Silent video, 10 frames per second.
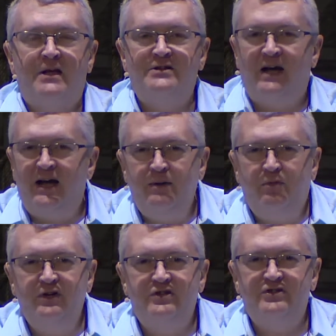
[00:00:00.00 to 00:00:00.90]

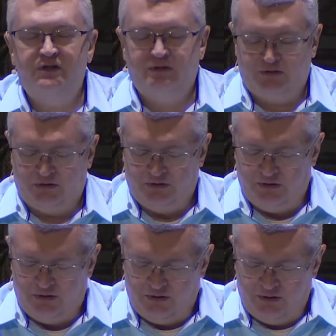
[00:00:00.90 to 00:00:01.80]
timeless,
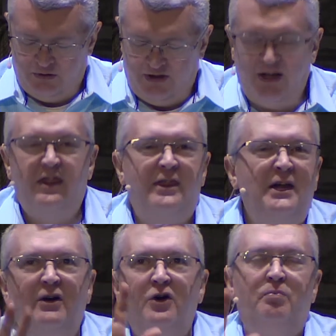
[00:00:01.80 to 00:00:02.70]

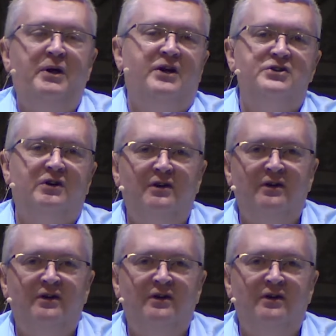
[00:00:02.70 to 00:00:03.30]
ethereal picture.